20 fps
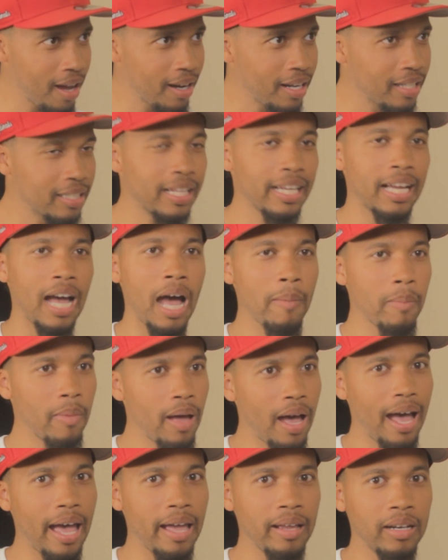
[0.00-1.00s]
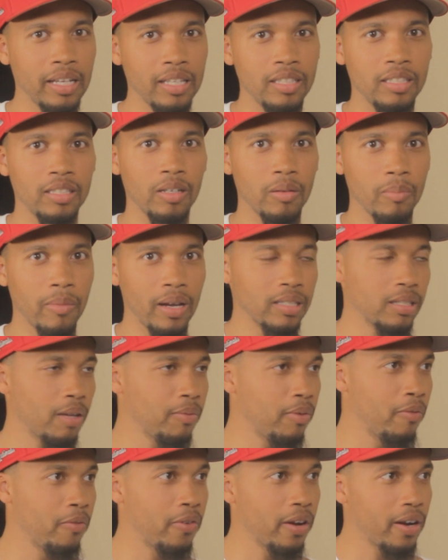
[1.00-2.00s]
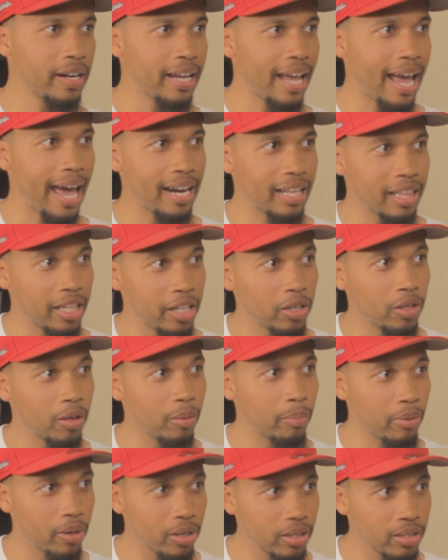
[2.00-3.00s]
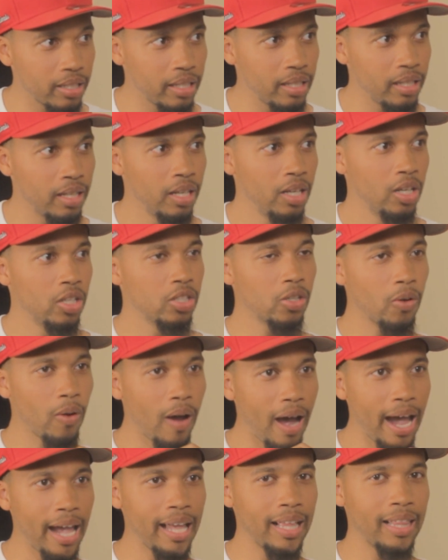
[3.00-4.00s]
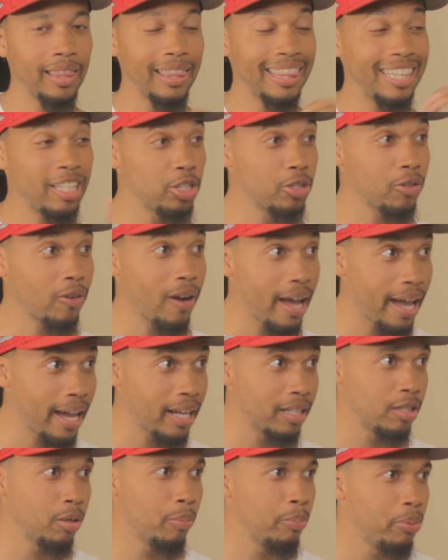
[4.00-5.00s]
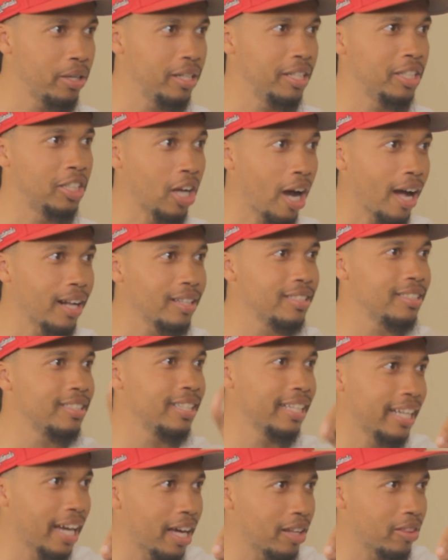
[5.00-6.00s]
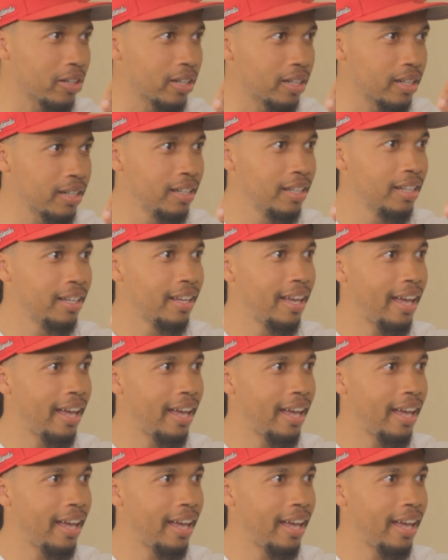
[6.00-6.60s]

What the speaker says: honest, like I consider myself a very analytical person, so I try to put dots together,